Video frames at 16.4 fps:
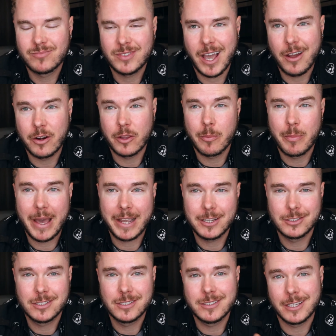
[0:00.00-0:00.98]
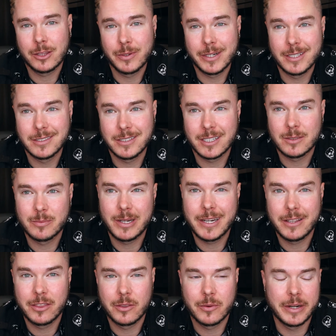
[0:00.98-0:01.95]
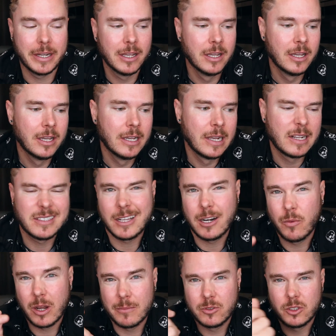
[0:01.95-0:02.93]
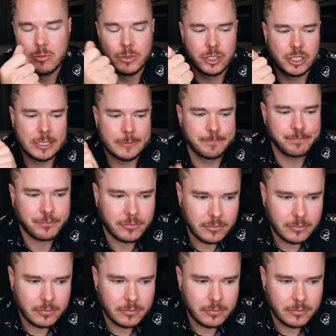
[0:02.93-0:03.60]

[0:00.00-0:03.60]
I don't know, the package is like 3 to 6, but I did 3 because I don't want them too mushy.